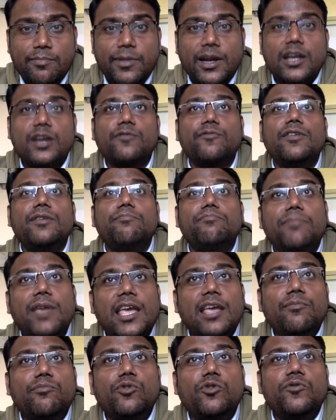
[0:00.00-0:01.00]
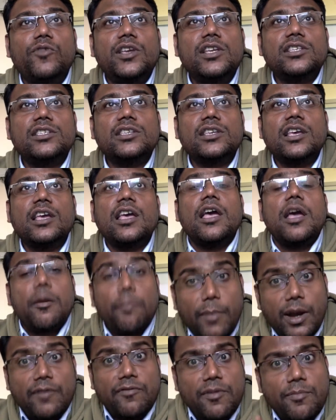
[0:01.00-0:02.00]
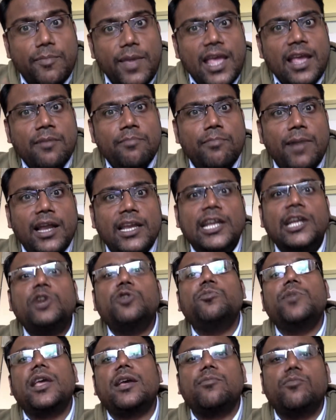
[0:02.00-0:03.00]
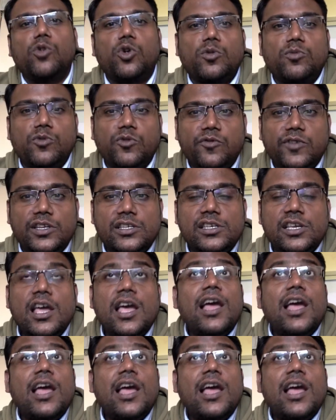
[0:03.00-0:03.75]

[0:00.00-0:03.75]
but we make money to make more movies.